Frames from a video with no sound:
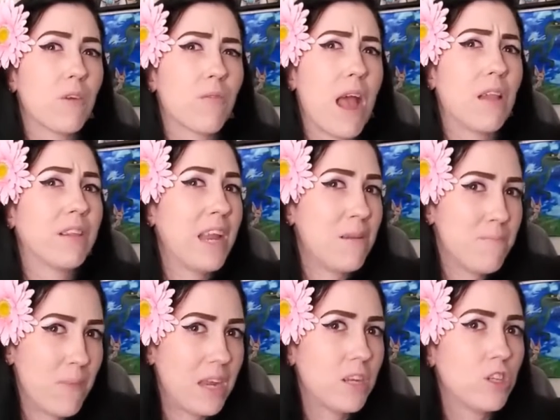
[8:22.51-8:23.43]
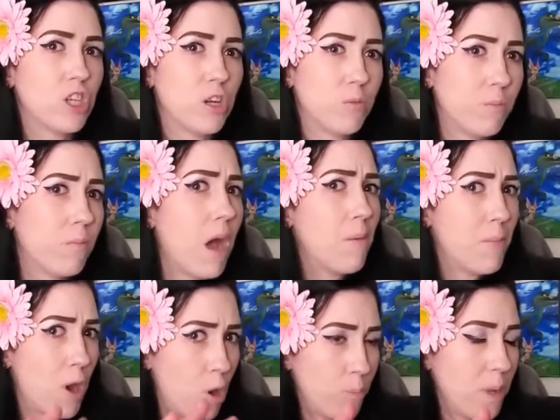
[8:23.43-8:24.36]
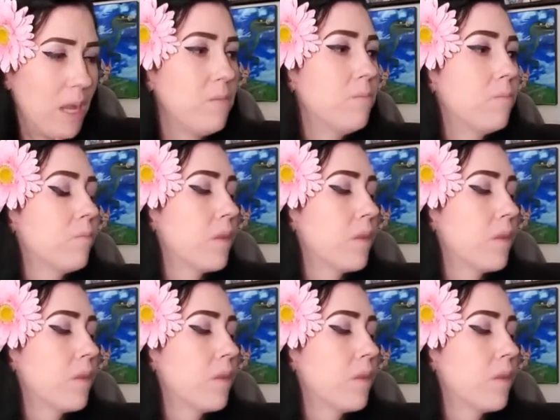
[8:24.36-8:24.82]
around late May to June, I'm hoping,